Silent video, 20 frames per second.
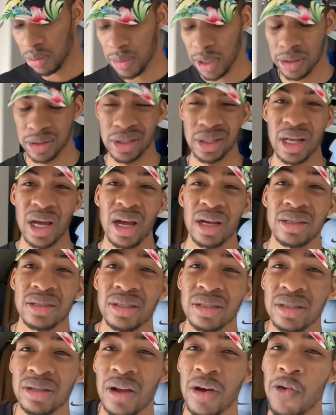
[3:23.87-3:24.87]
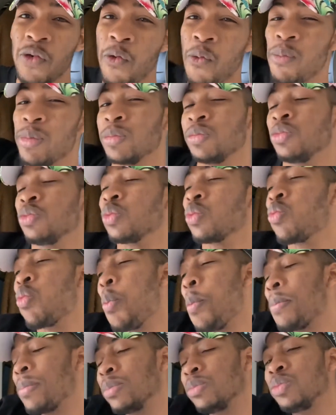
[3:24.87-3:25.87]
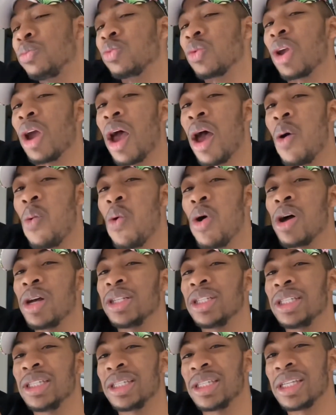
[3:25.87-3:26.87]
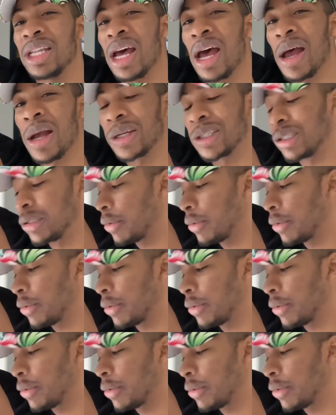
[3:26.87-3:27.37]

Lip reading: about stocks and stuff. I was in stock,